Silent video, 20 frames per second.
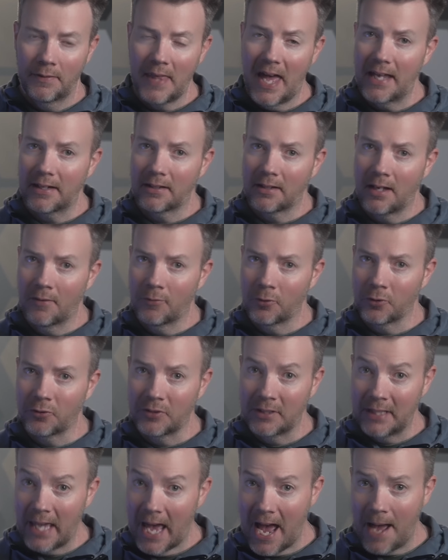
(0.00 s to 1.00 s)
That covers
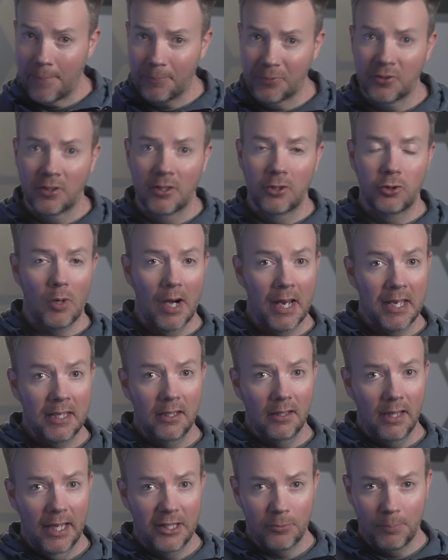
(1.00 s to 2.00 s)
gaps,
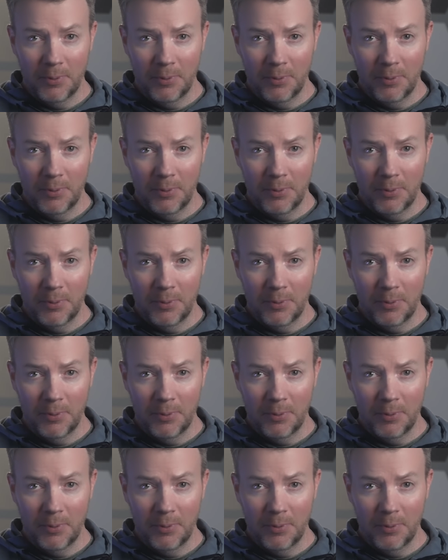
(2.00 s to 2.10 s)
triangulates